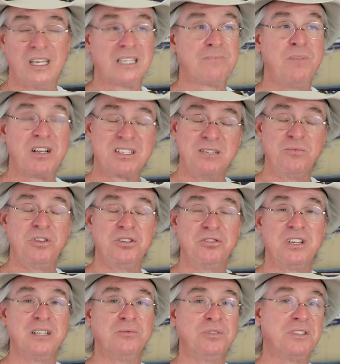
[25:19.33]
especially when you're
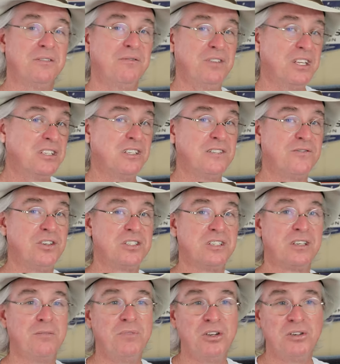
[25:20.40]
dealing with the vintage fishing
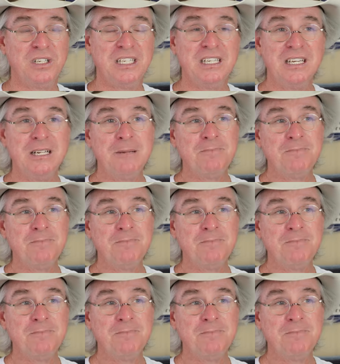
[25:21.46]
community.